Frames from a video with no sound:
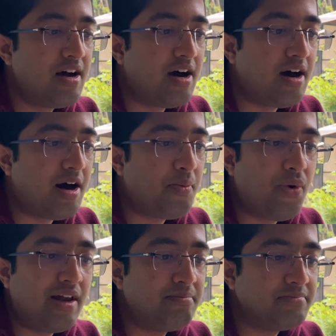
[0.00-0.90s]

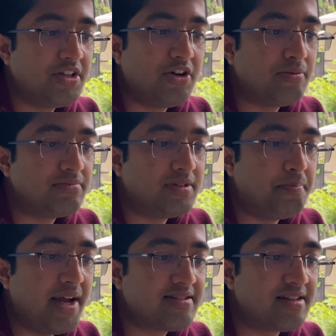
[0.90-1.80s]
the
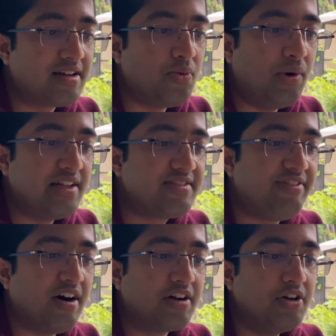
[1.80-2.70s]
basic Wells
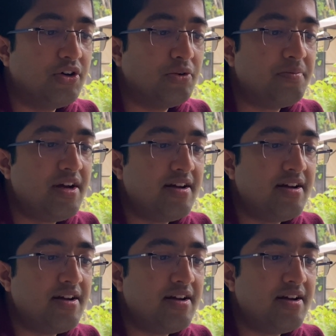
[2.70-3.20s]
Fargo.